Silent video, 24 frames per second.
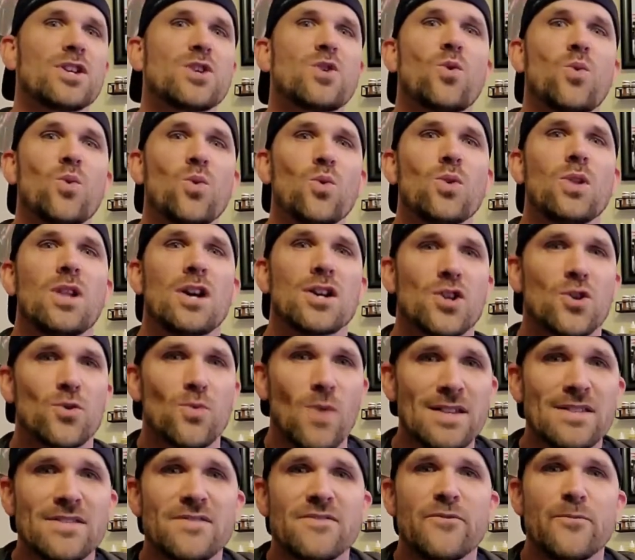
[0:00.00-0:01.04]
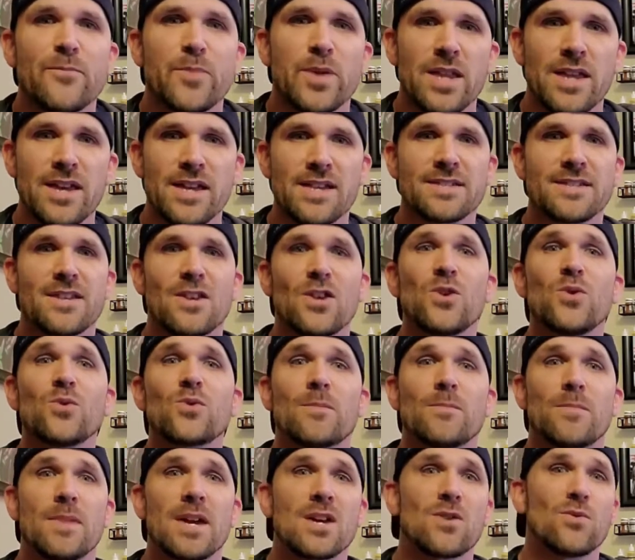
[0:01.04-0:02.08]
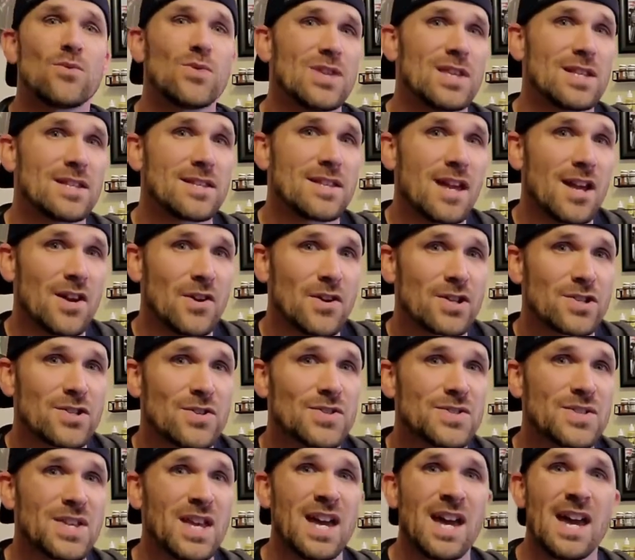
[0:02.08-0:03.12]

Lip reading: cool aggressive plays that you can make with these characters.